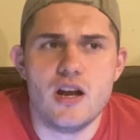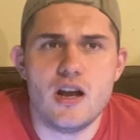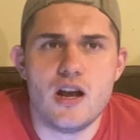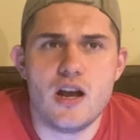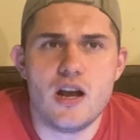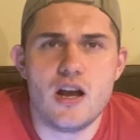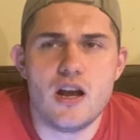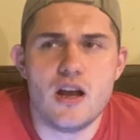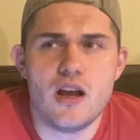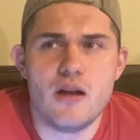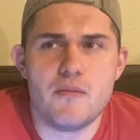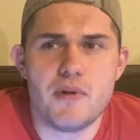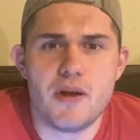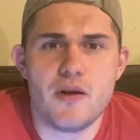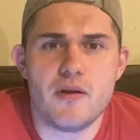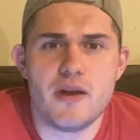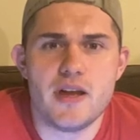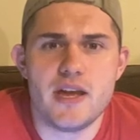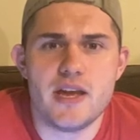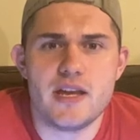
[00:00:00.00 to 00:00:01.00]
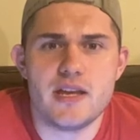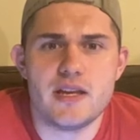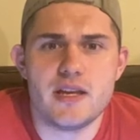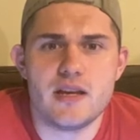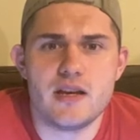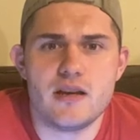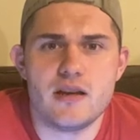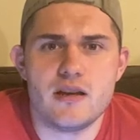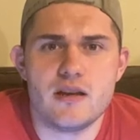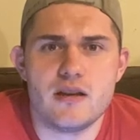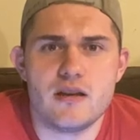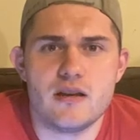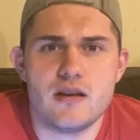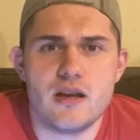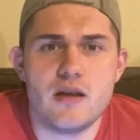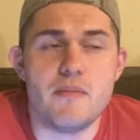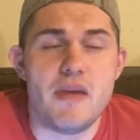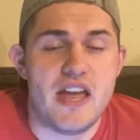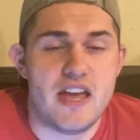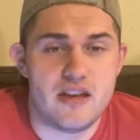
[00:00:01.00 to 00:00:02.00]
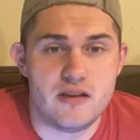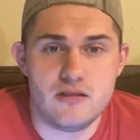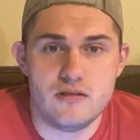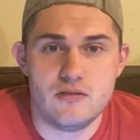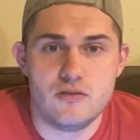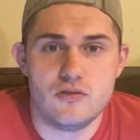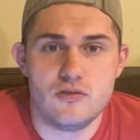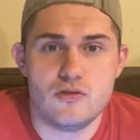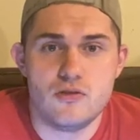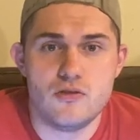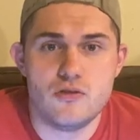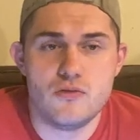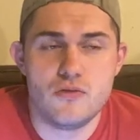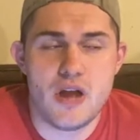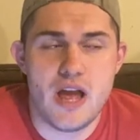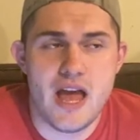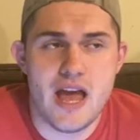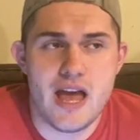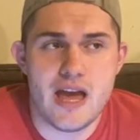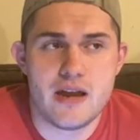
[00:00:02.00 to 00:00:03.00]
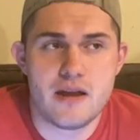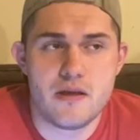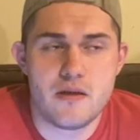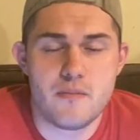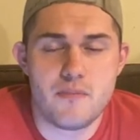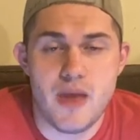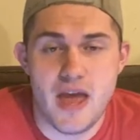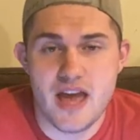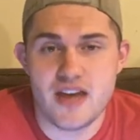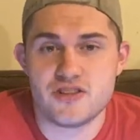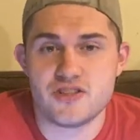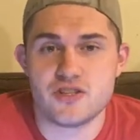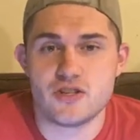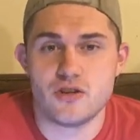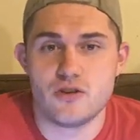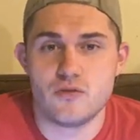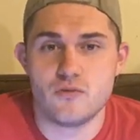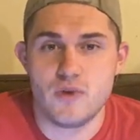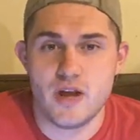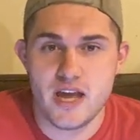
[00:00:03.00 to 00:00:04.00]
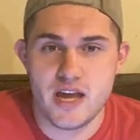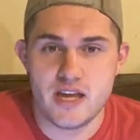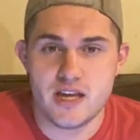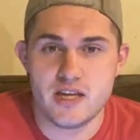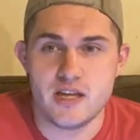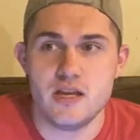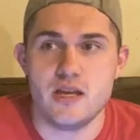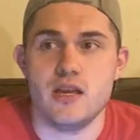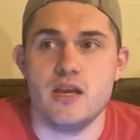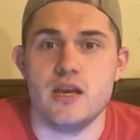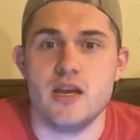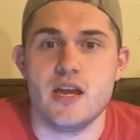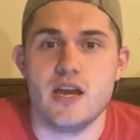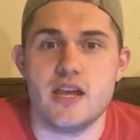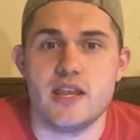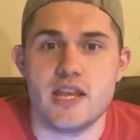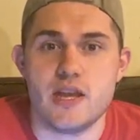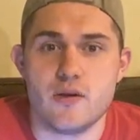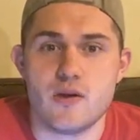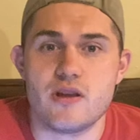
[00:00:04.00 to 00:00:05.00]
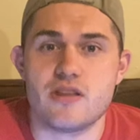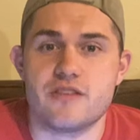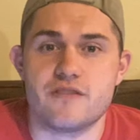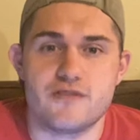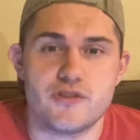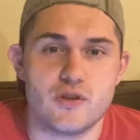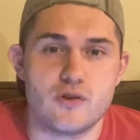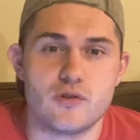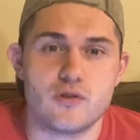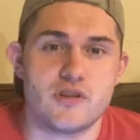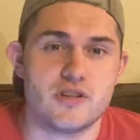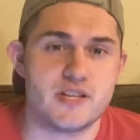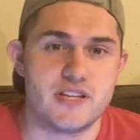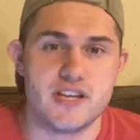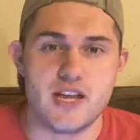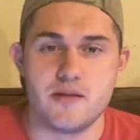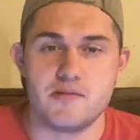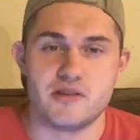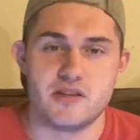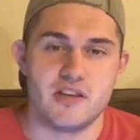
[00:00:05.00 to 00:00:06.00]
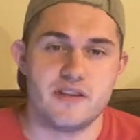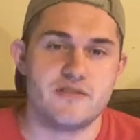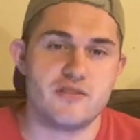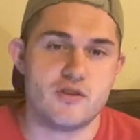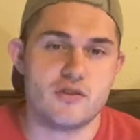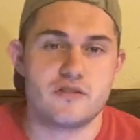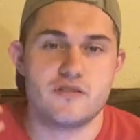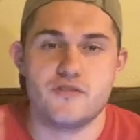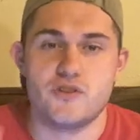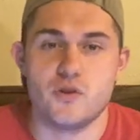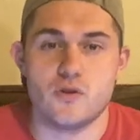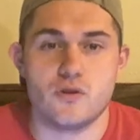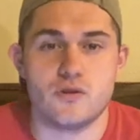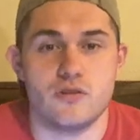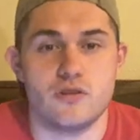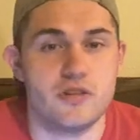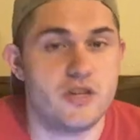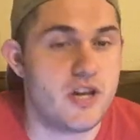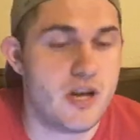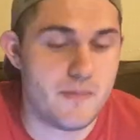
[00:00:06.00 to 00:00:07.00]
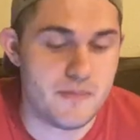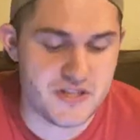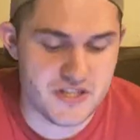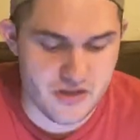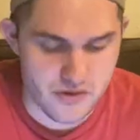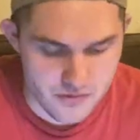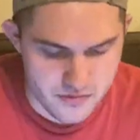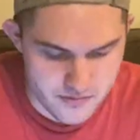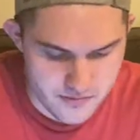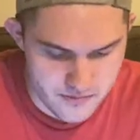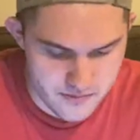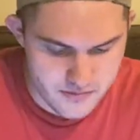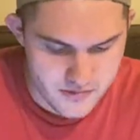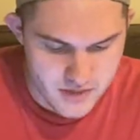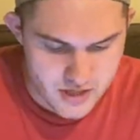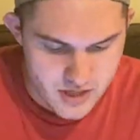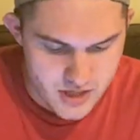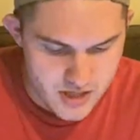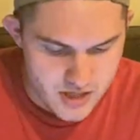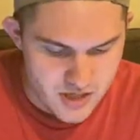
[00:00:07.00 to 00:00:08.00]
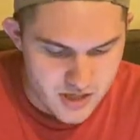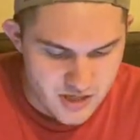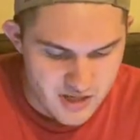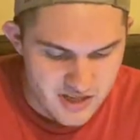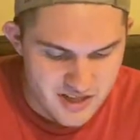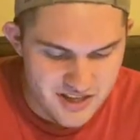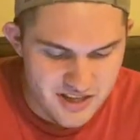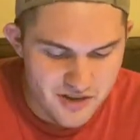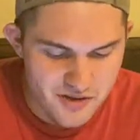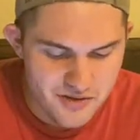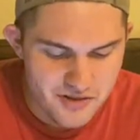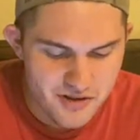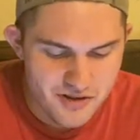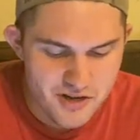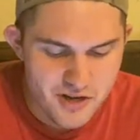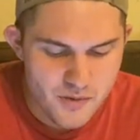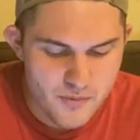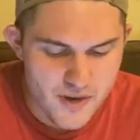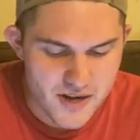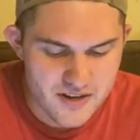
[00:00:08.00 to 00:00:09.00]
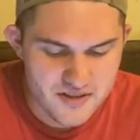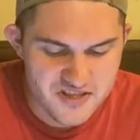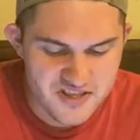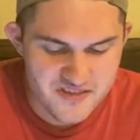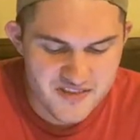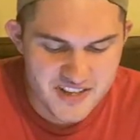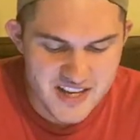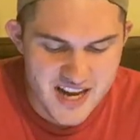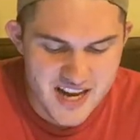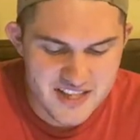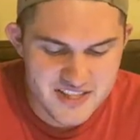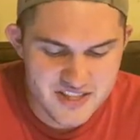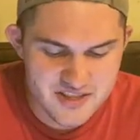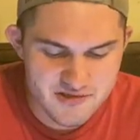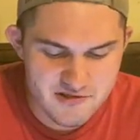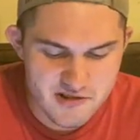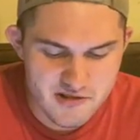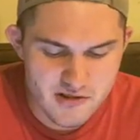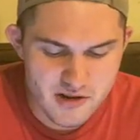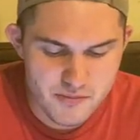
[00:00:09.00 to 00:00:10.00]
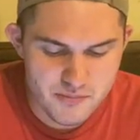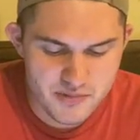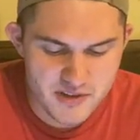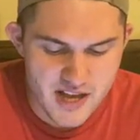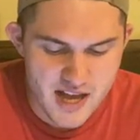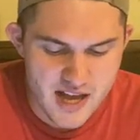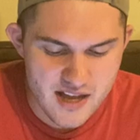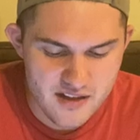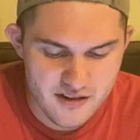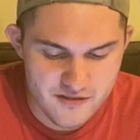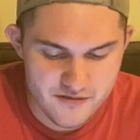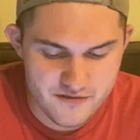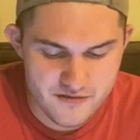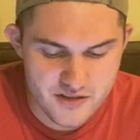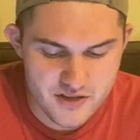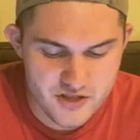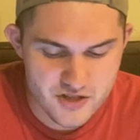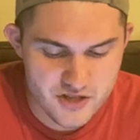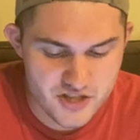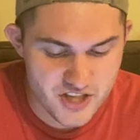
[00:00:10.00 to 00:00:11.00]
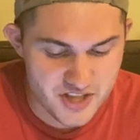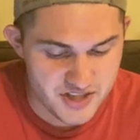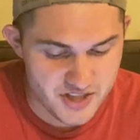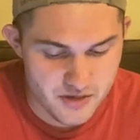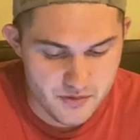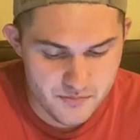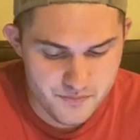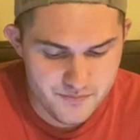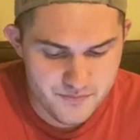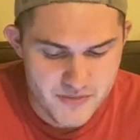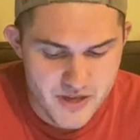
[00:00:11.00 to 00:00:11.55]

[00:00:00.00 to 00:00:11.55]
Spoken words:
about a man who had passed away, and they were at the funeral, and he came to life during the funeral. Good episode. Though there are no records of the cast, crew, or plot of Jizzo,